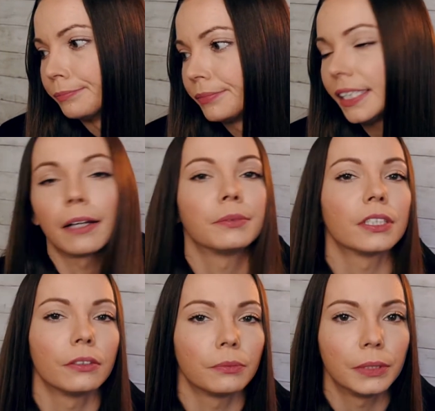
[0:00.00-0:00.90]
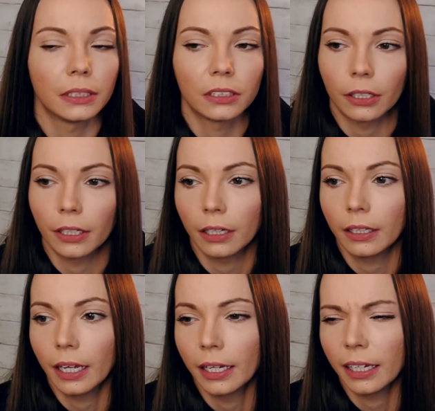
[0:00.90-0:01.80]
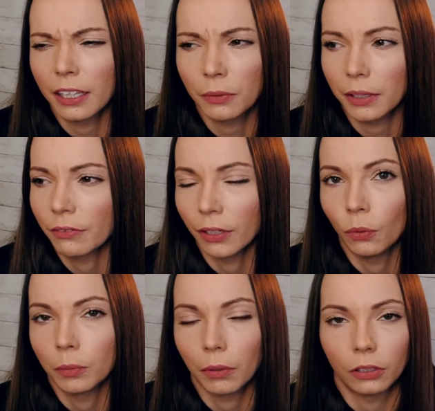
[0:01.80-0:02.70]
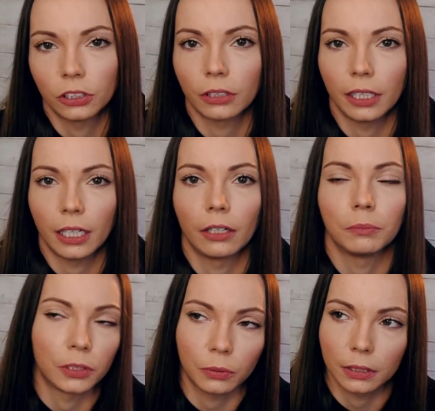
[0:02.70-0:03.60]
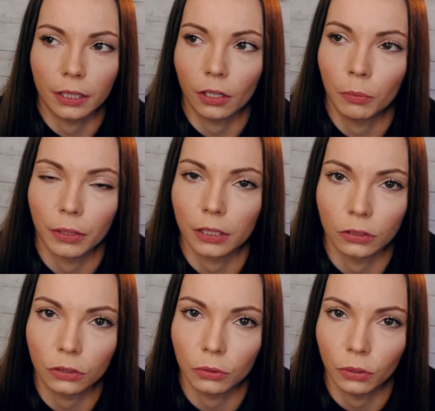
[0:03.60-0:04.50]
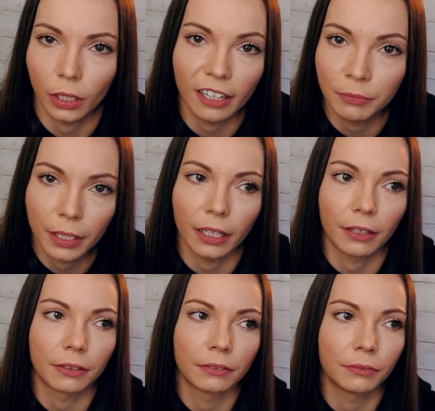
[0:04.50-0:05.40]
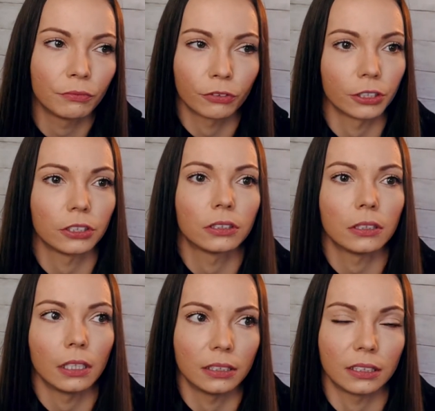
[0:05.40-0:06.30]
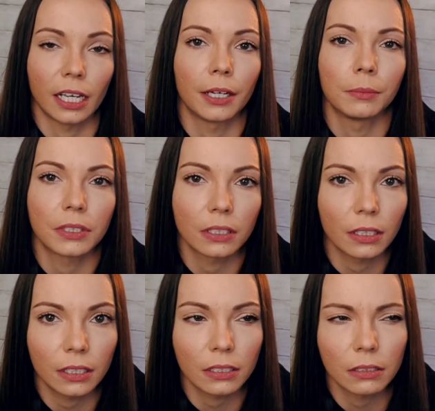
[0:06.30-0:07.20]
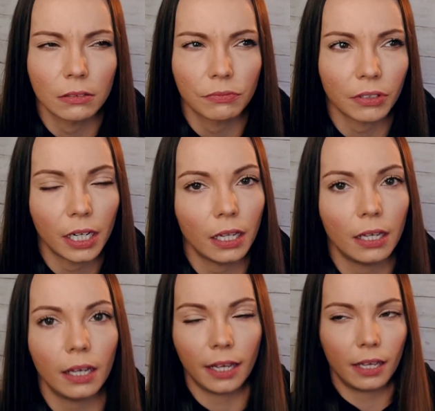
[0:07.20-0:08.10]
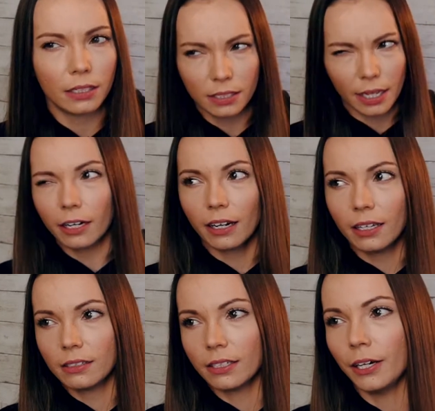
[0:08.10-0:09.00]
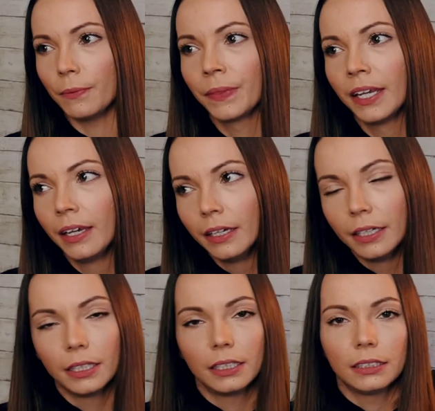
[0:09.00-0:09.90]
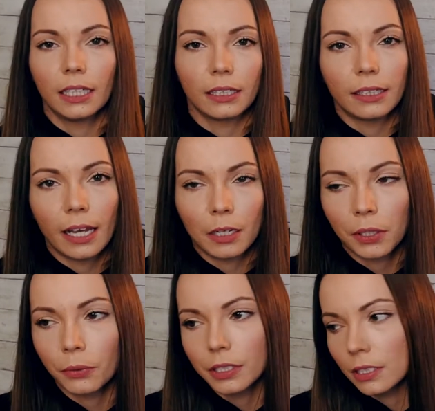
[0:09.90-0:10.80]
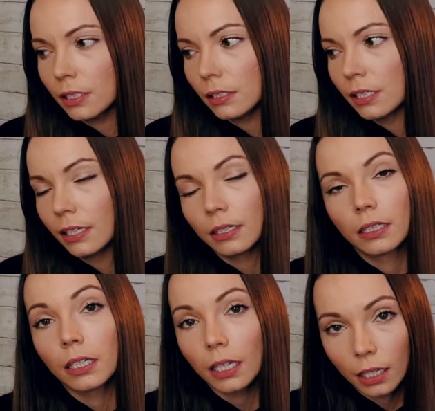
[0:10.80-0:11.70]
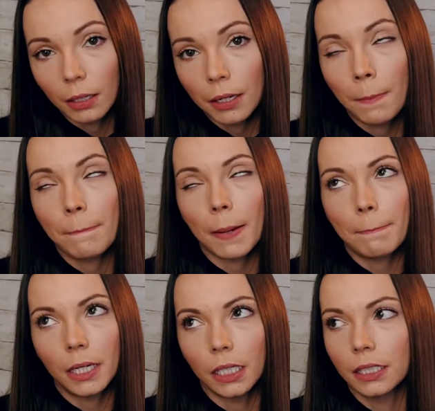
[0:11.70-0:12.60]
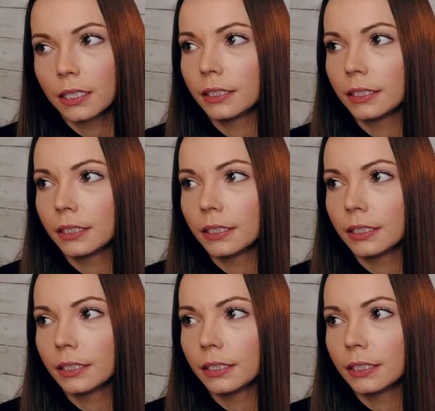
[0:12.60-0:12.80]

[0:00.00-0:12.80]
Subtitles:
Yeah, so been starting on that. I think we have like 1 polish right now between like homework and school. I have my like first exams this Friday and Saturday, so taking anatomy courses, kicking my butt.